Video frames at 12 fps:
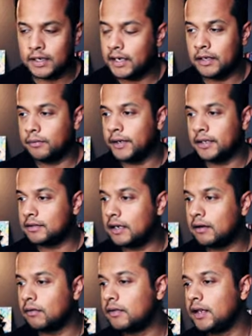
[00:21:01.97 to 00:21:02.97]
Anyways,
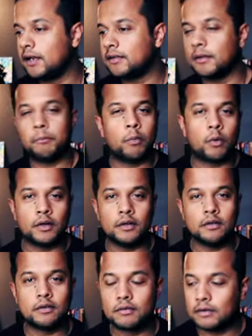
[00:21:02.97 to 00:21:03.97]
I don't think it's
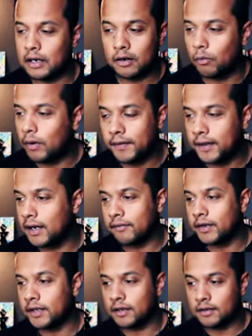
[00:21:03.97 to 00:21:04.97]
important. I don't know why they
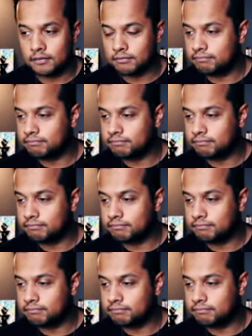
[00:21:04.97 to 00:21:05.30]
have it again.